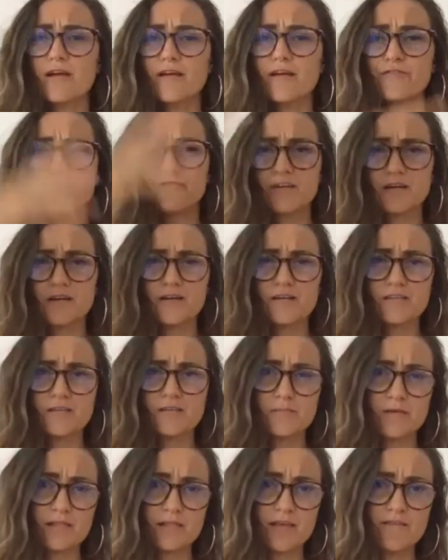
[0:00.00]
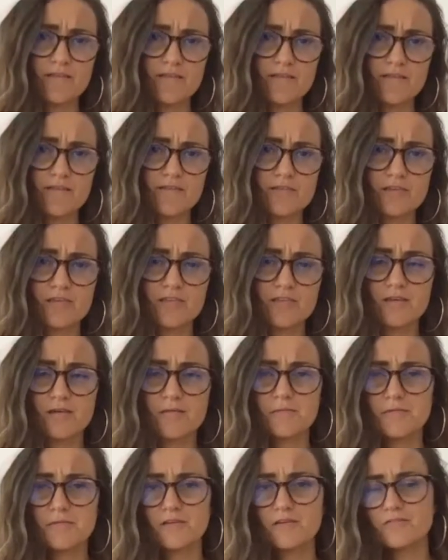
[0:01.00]
our fears and belief
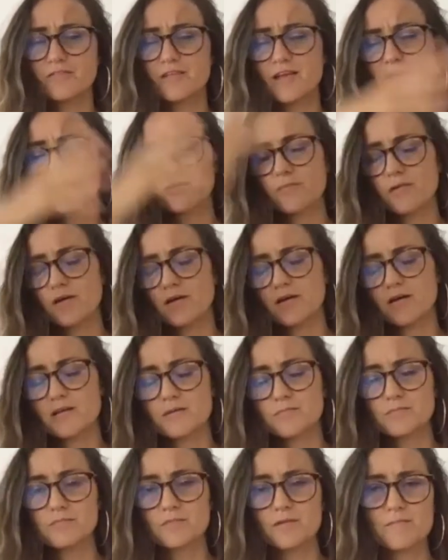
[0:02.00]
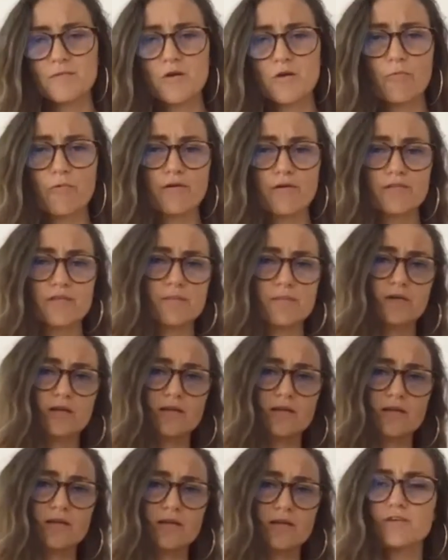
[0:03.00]
systems of like oh my god i'm, I'm not worthy i'm going to
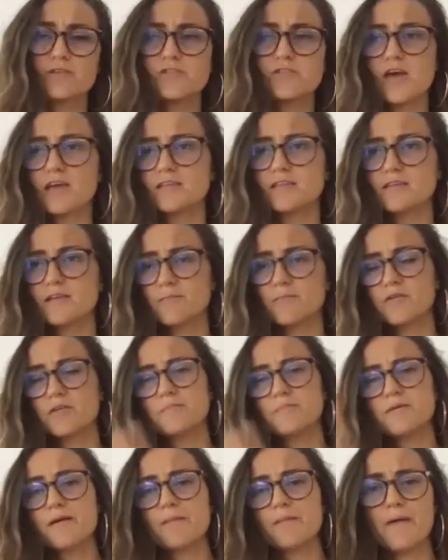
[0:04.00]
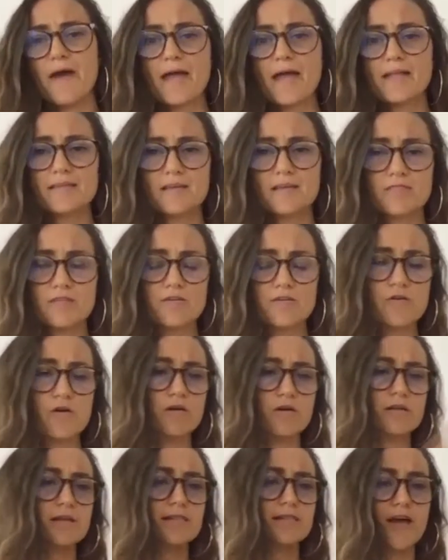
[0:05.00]
get rejected i'm going to be abandoned they're not
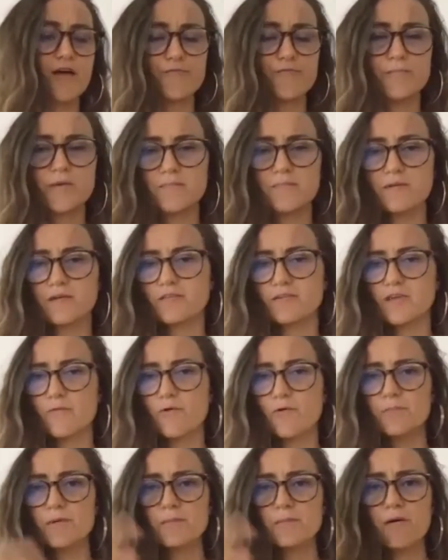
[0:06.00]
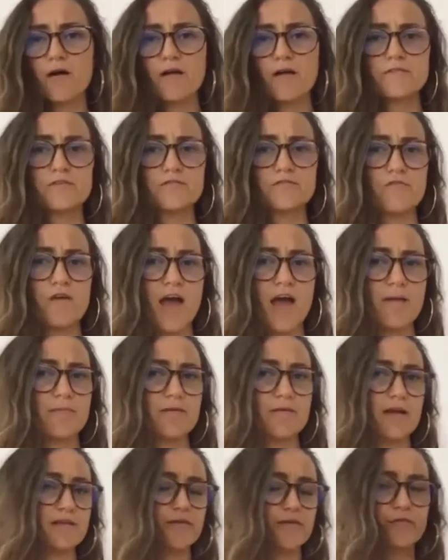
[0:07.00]
going to love me because i won't be part of the tribe
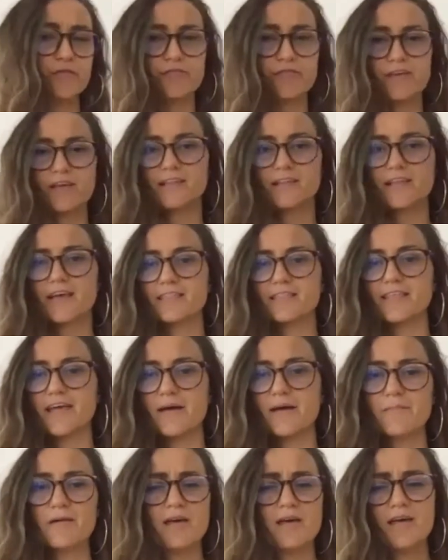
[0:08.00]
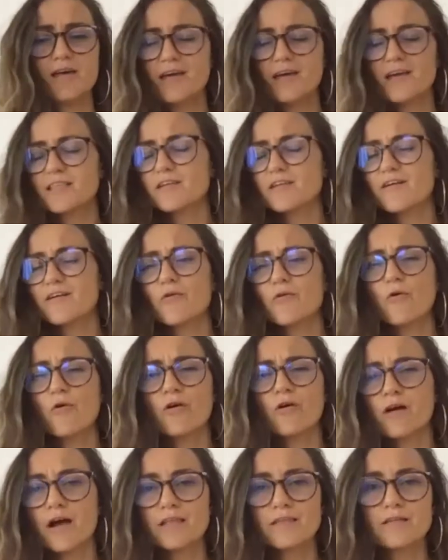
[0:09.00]
and i don't think like them it's our
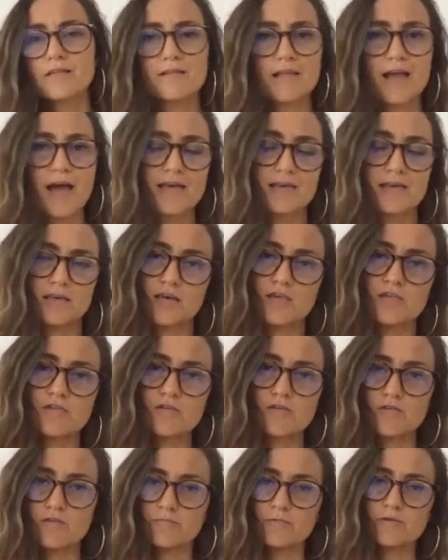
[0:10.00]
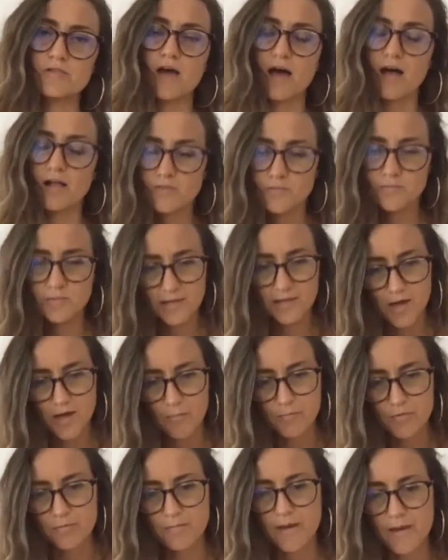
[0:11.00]
core underlying issues which ultimately
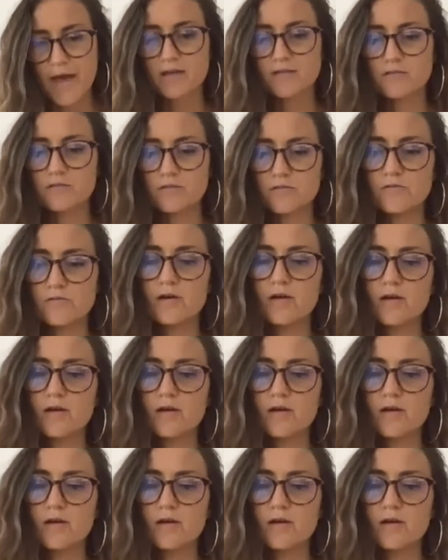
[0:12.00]
comes back to